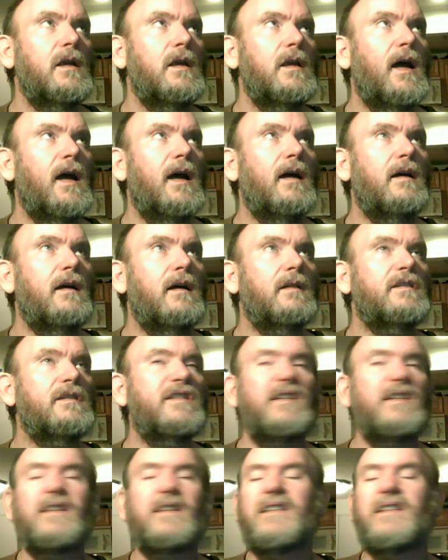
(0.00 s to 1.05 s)

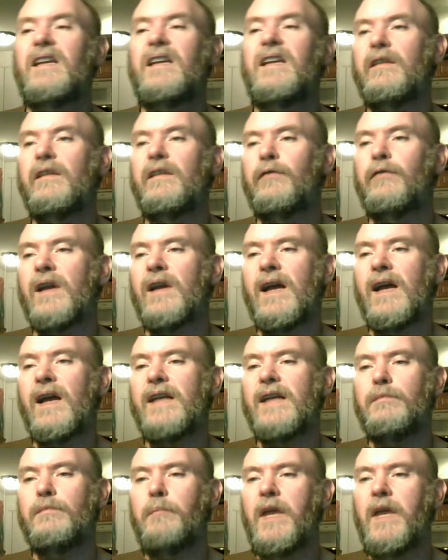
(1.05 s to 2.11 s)
16 different
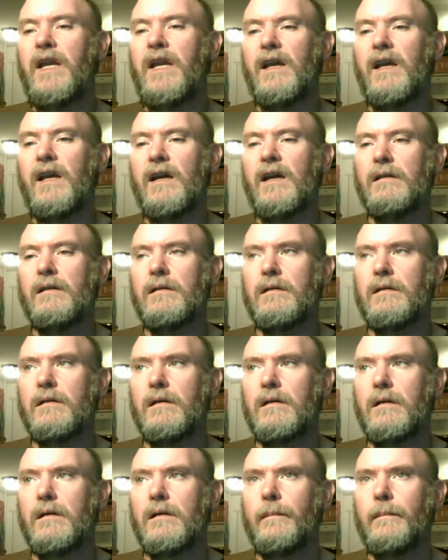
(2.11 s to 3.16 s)
kinds of media,
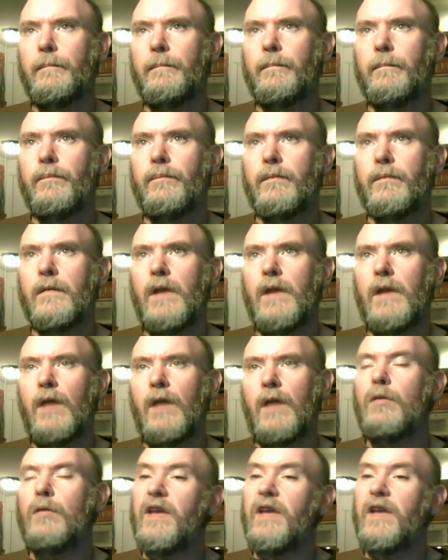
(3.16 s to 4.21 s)
it
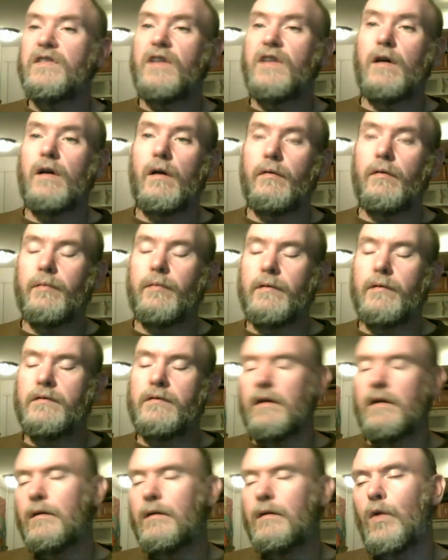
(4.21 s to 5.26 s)
would be a 0 through
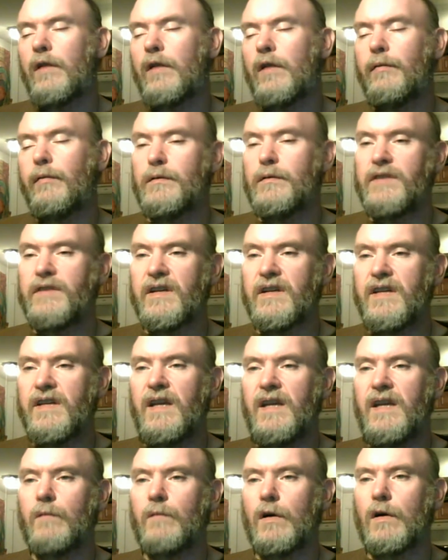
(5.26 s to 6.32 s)
or 1 through
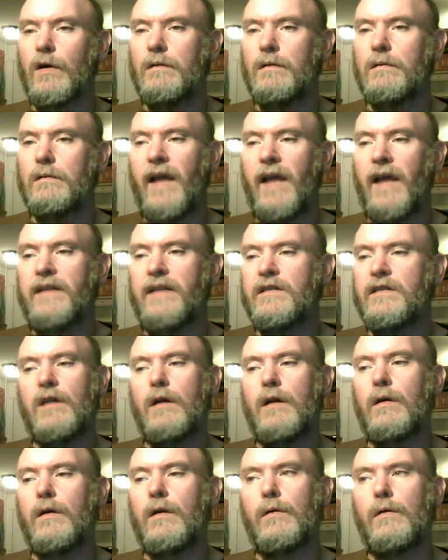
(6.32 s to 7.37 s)
16 roll, and
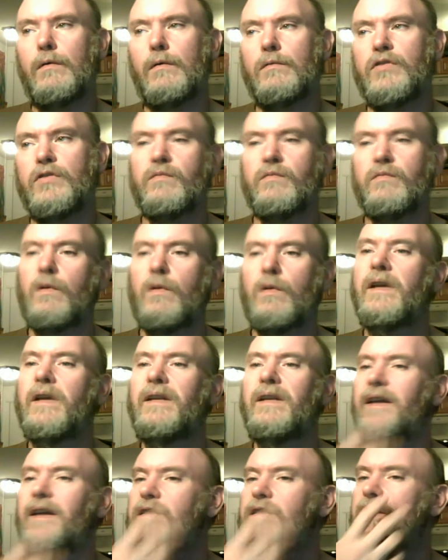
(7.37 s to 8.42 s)
so just rolling
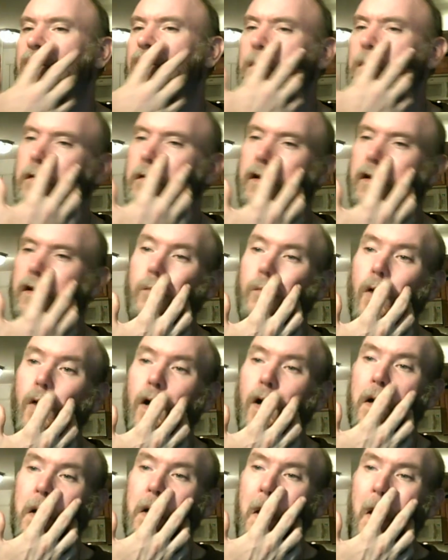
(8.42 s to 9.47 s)
dice didn't really
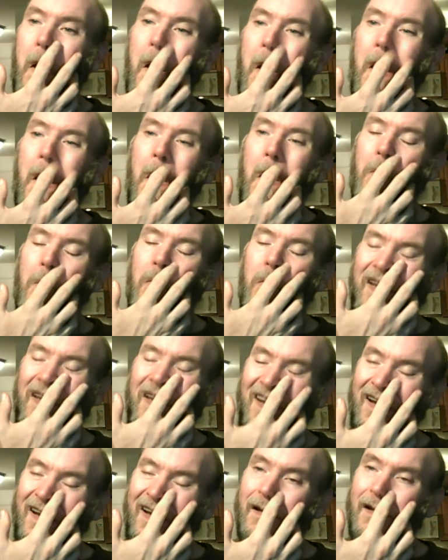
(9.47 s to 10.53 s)
work. We
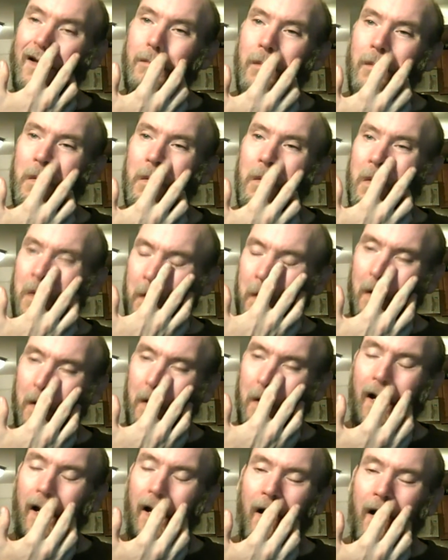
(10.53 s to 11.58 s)
needed
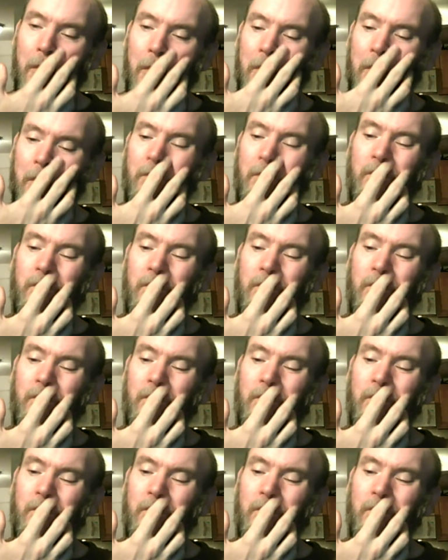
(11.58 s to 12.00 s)
an